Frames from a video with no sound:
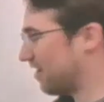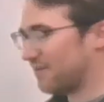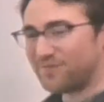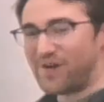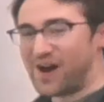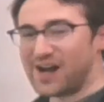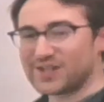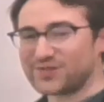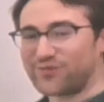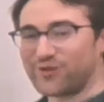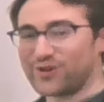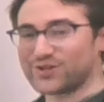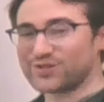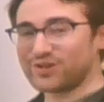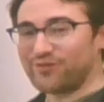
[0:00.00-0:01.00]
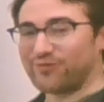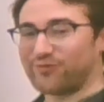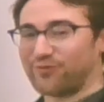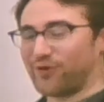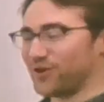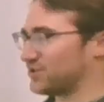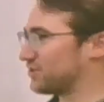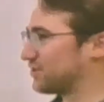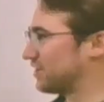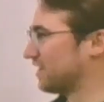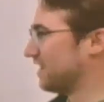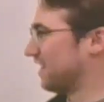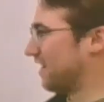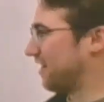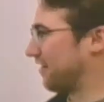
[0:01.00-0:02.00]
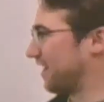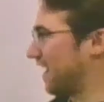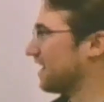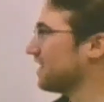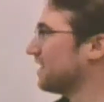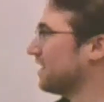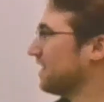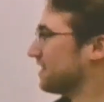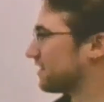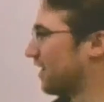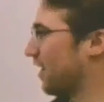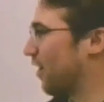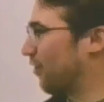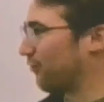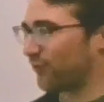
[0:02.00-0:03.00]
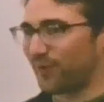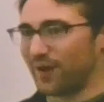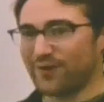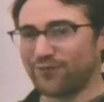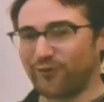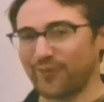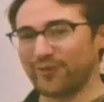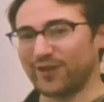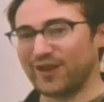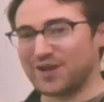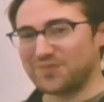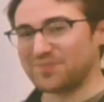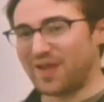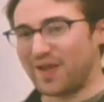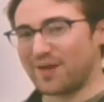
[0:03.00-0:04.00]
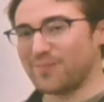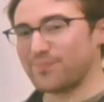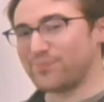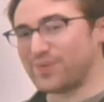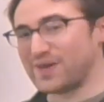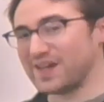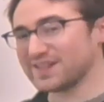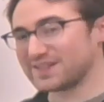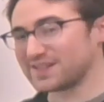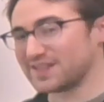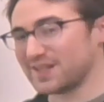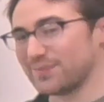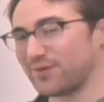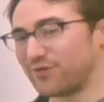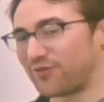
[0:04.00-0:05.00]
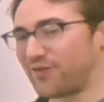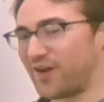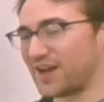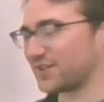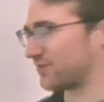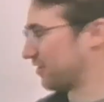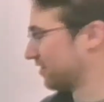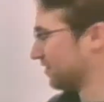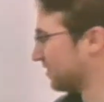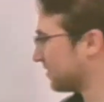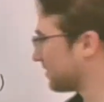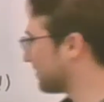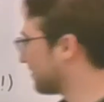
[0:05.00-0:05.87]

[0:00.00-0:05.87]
phosphorus first. Okay, so for my formula, P is the symbol for phosphorus,